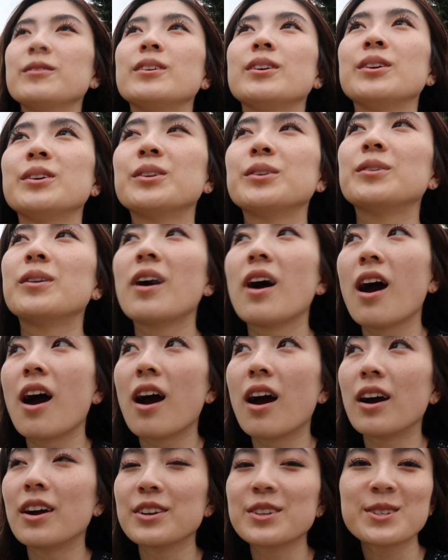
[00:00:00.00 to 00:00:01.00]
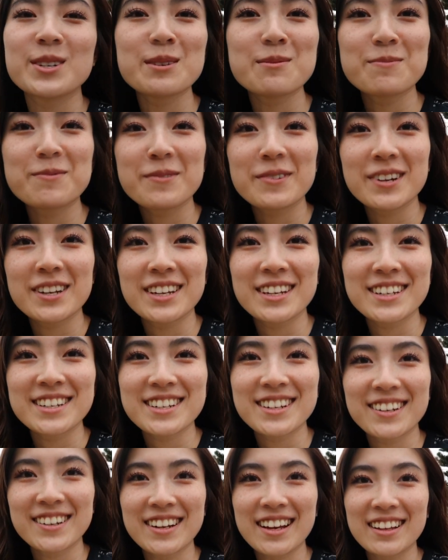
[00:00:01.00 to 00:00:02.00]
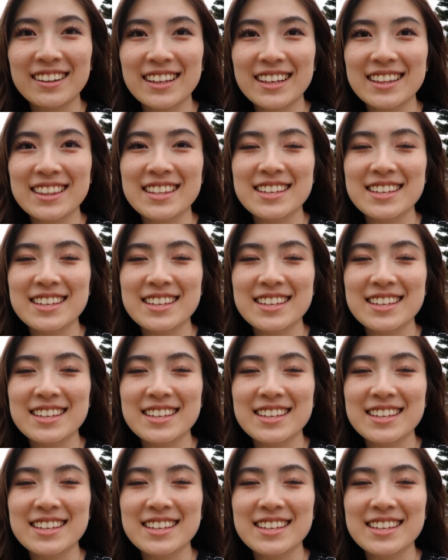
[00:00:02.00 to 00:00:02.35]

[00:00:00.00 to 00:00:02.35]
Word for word: knew our trip would turn out like